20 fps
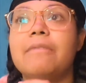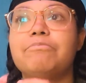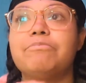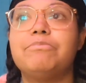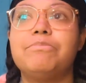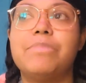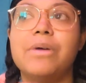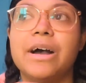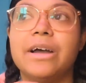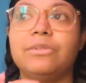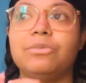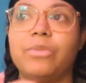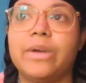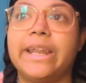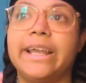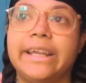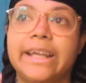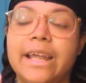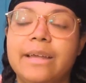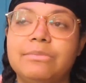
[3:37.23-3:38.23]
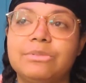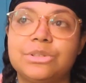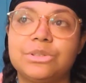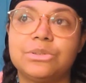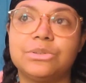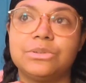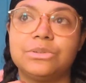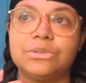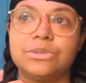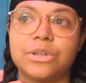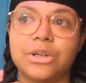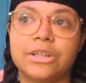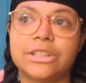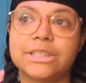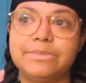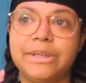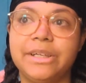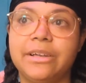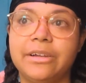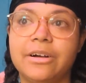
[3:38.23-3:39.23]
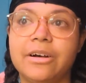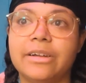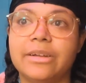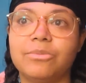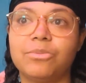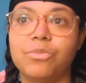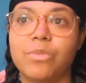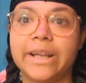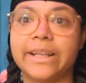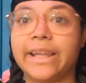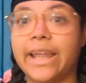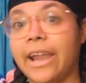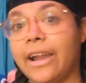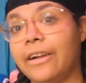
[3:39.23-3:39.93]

But when it came to her speaking on what